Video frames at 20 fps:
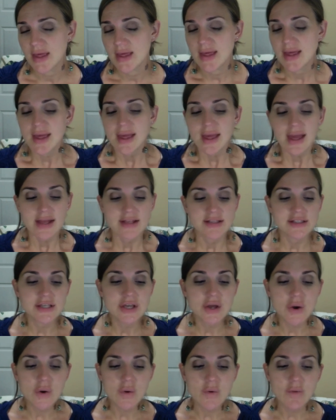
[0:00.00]
And
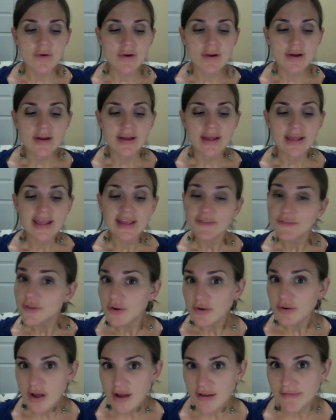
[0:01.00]
so if they're
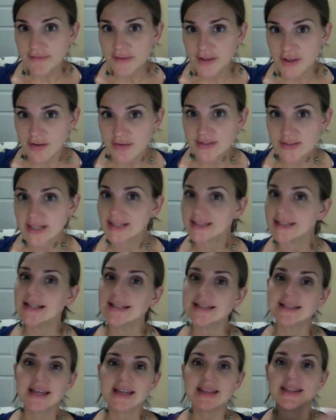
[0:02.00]
not filled, like let's
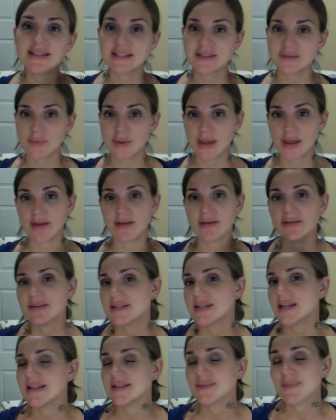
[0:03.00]
say this week,
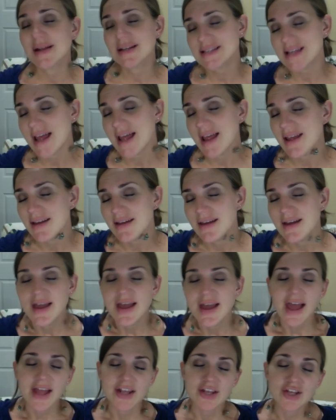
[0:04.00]
today's Monday,
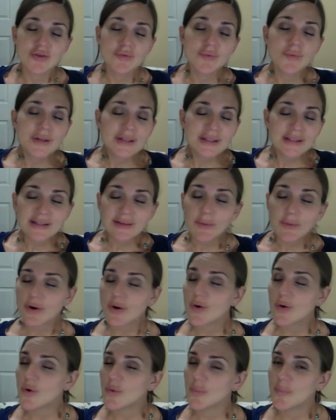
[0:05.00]
and you really want to
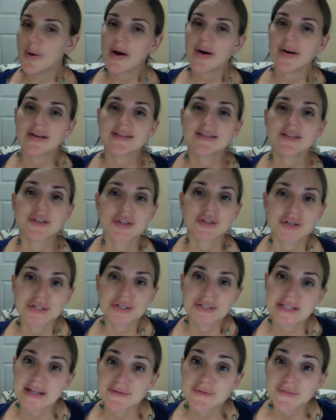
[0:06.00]
hold parties on Thursday
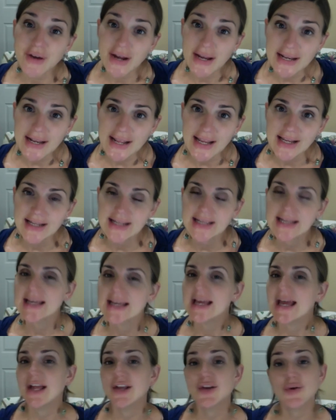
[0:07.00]
and Friday, and
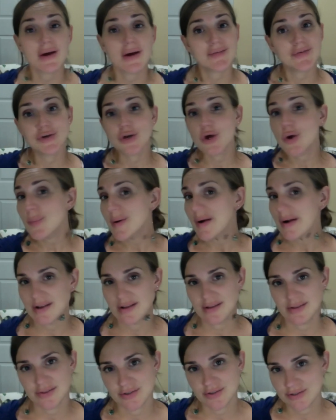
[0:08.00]
you have no party on
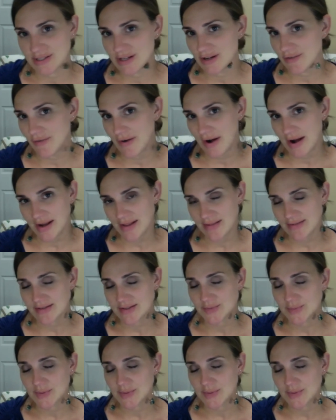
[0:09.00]
Thursday or Friday this week.